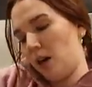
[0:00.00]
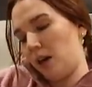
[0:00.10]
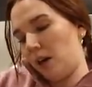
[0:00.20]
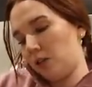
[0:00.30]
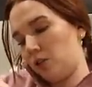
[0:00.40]

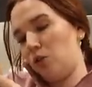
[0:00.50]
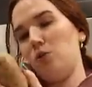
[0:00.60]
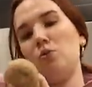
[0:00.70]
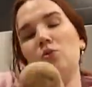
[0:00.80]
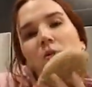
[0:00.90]
I got
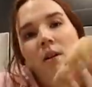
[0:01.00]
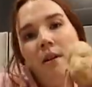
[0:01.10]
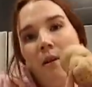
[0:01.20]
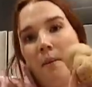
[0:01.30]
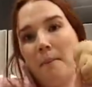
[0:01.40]
two
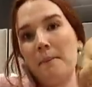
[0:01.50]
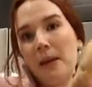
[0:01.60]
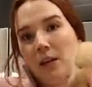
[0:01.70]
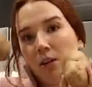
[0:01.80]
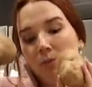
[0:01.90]

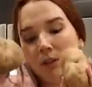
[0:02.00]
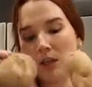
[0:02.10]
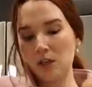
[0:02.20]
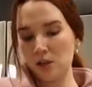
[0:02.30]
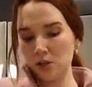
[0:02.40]
Baker
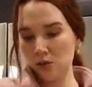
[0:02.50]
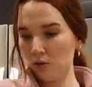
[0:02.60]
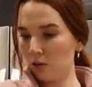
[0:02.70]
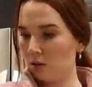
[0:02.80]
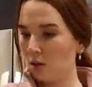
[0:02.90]

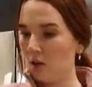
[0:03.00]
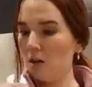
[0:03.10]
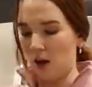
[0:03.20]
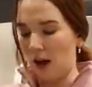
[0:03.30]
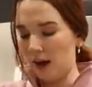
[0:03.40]
potatoes,
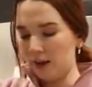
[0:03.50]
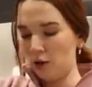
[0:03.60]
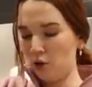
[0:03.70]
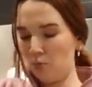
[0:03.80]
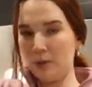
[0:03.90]

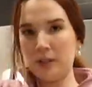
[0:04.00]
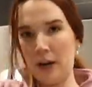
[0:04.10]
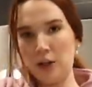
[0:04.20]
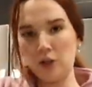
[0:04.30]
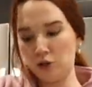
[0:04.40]
Idaho
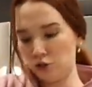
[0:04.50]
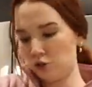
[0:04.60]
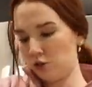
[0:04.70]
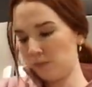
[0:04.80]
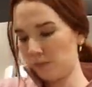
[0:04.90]

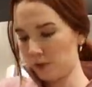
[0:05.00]
potatoes,